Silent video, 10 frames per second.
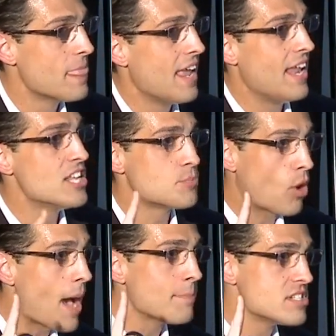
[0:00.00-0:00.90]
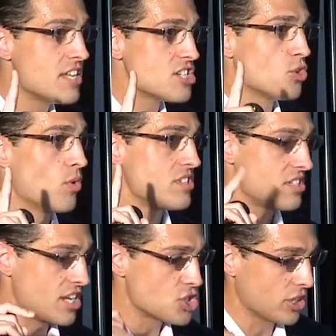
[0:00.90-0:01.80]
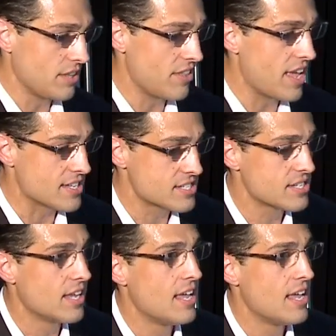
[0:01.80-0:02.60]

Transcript: And his proposition was essentially this,